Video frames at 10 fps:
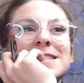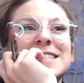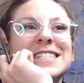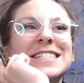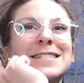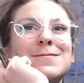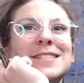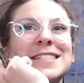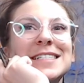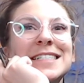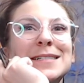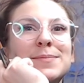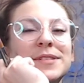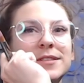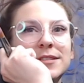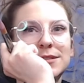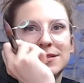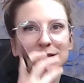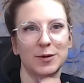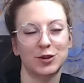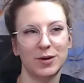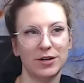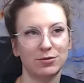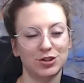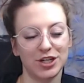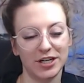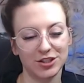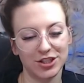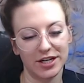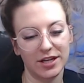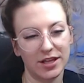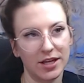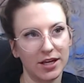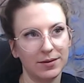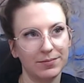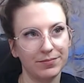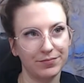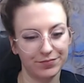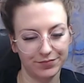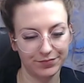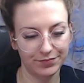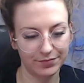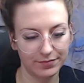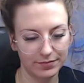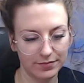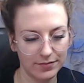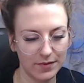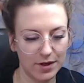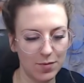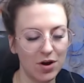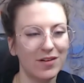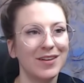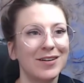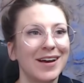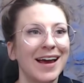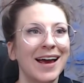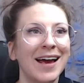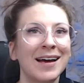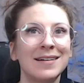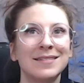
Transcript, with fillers: I hate when that happens. Especially when I don't change anything. Come on, little guy.